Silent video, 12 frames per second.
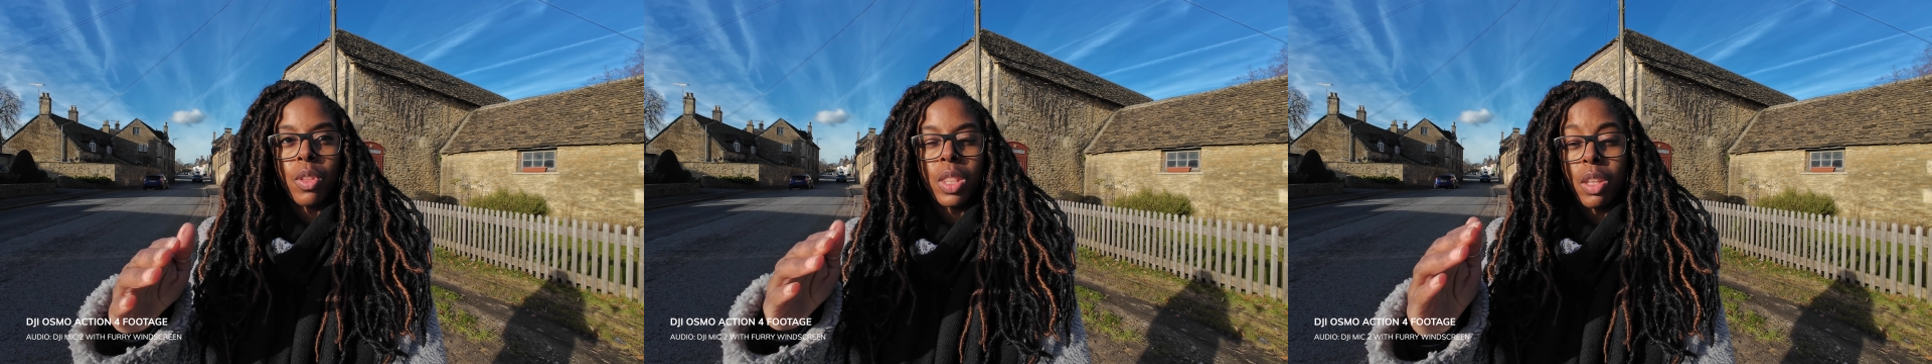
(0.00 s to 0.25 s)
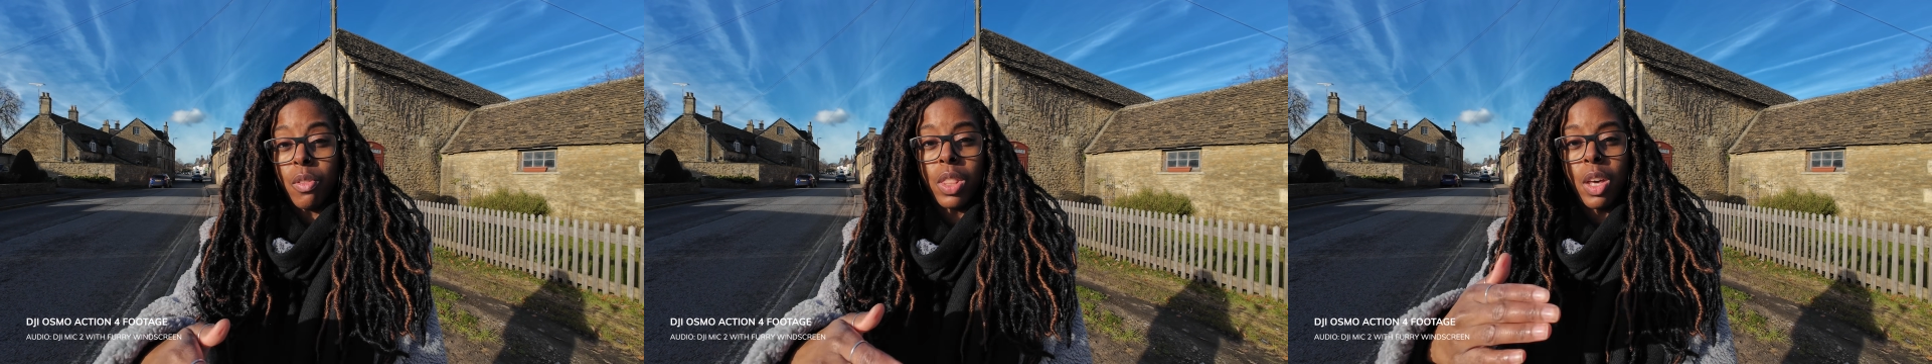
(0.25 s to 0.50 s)

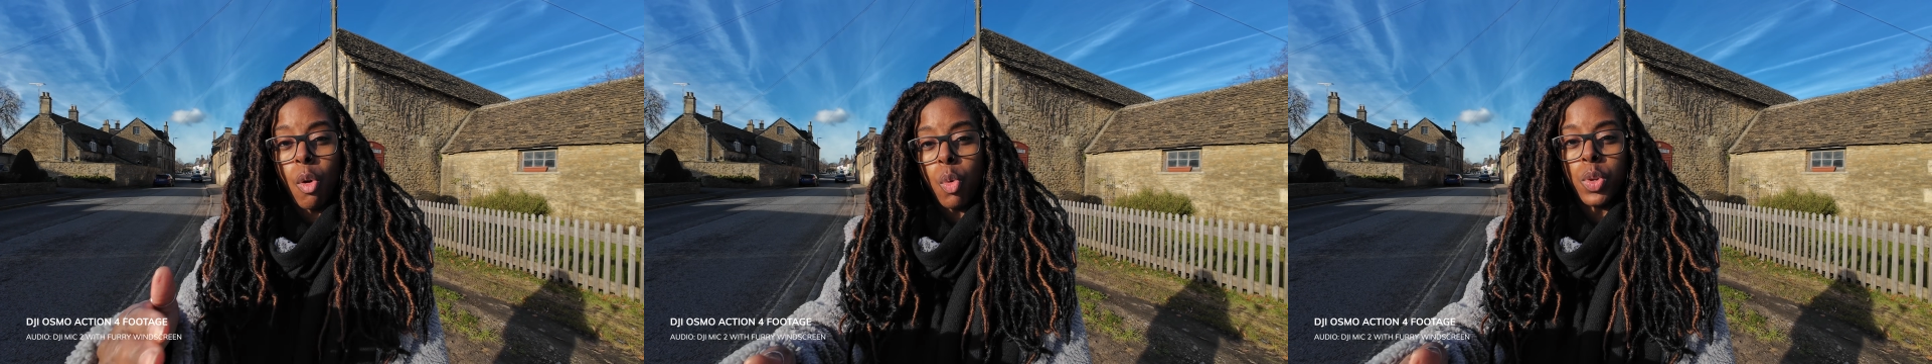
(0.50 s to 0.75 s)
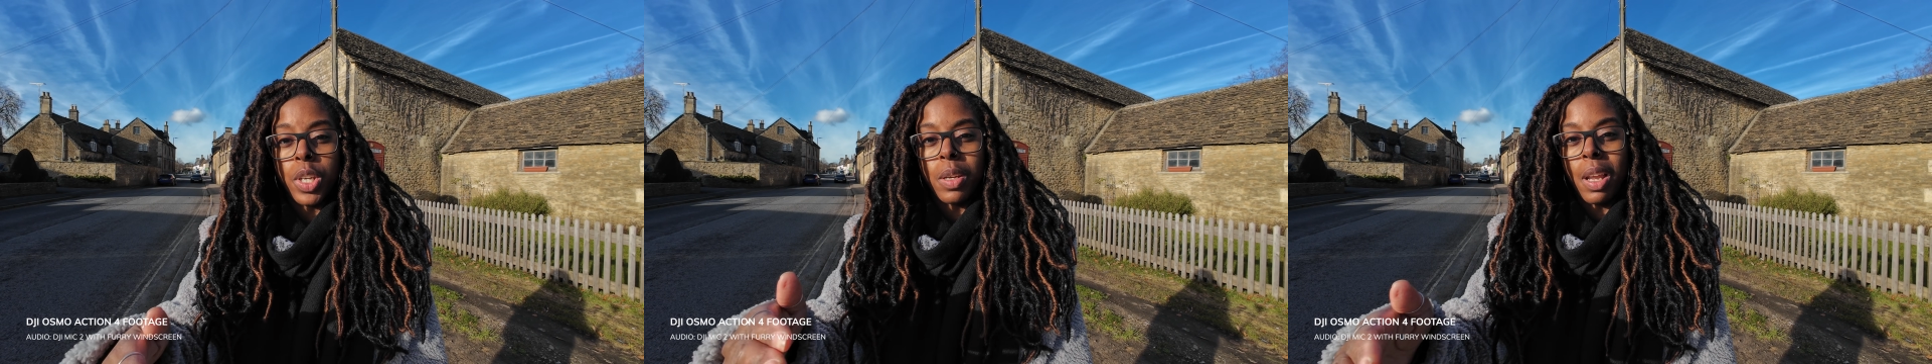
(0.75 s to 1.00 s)
the
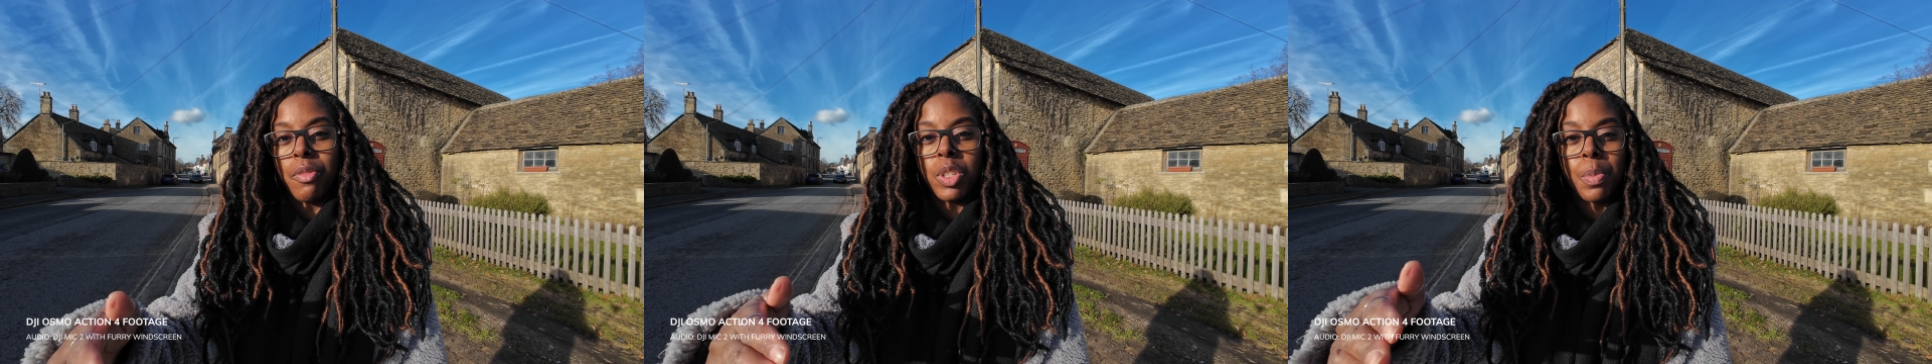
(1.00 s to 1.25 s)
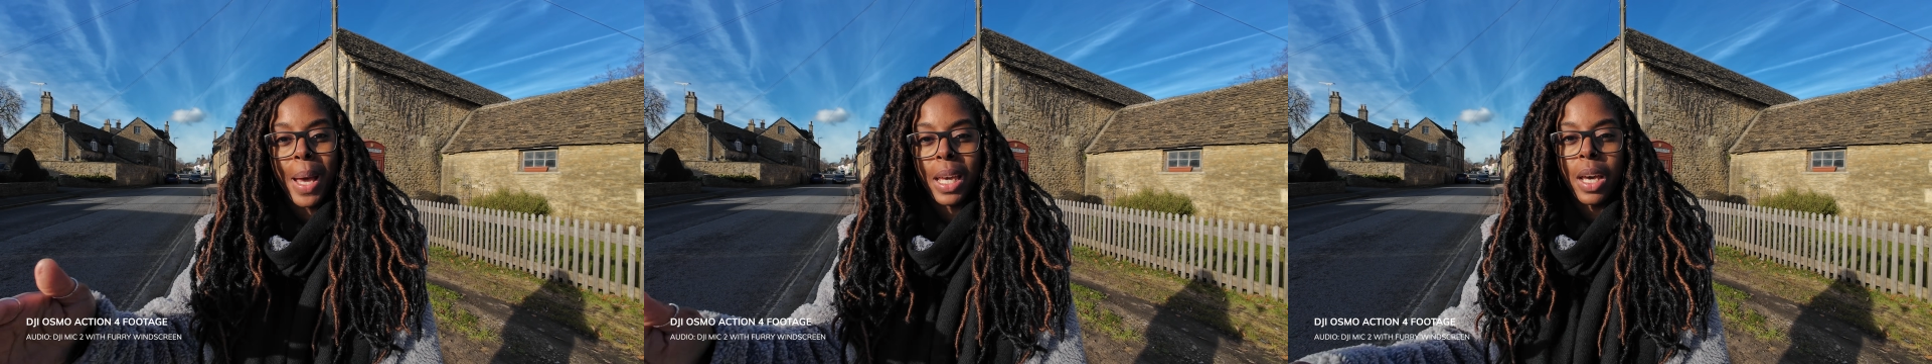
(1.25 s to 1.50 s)
audio
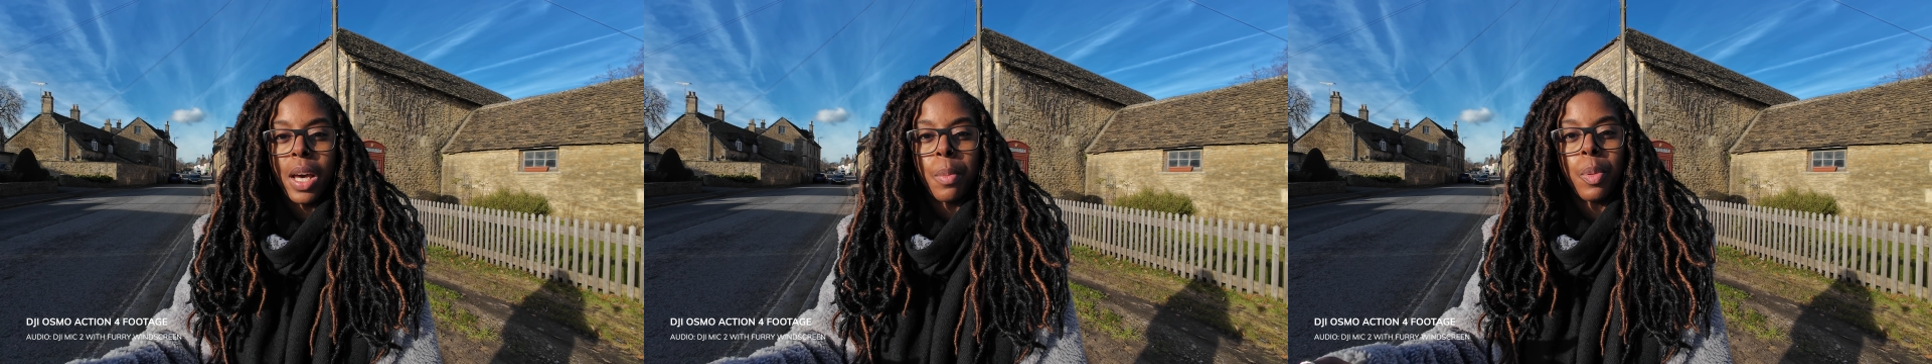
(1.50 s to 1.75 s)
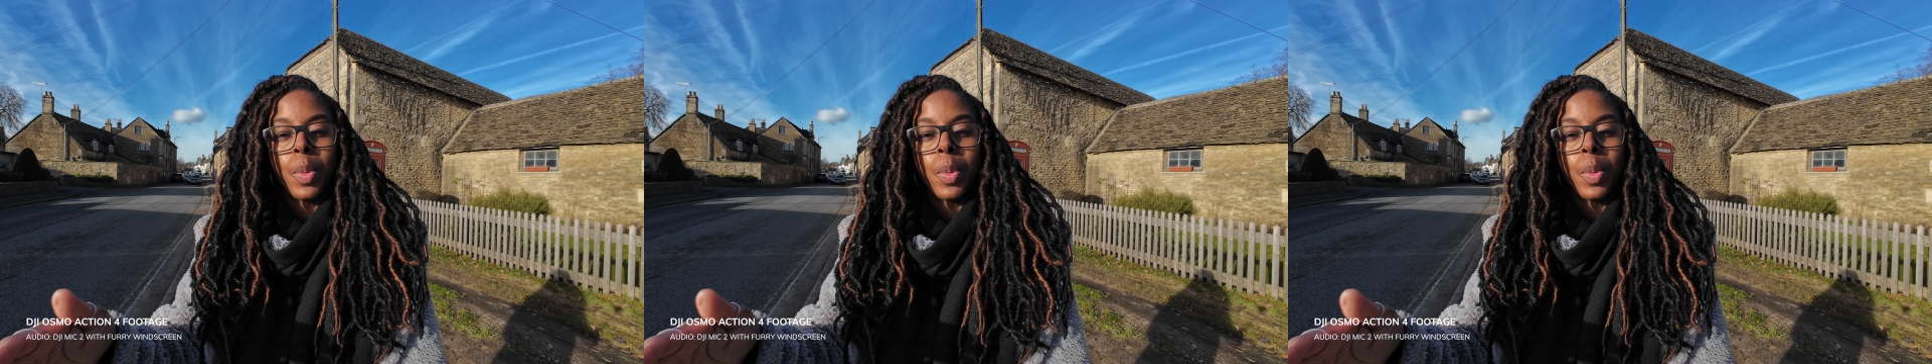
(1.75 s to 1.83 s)
levels back up